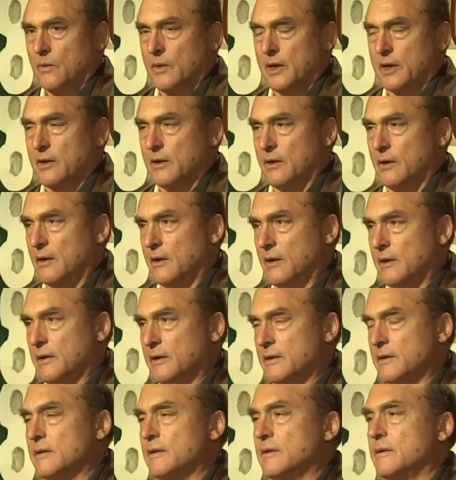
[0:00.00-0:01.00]
We call
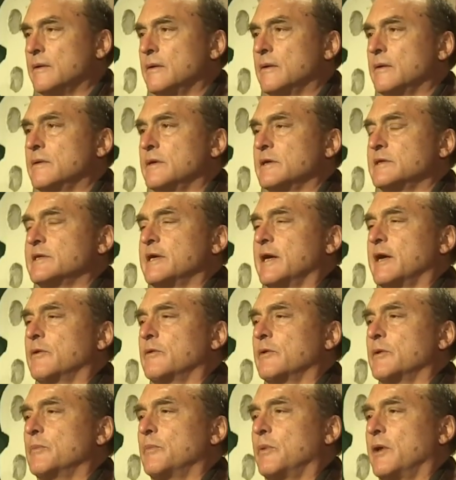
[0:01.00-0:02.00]
on the
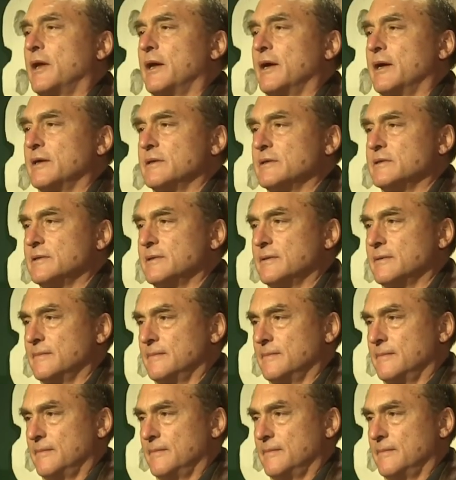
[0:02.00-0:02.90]
sacred plants.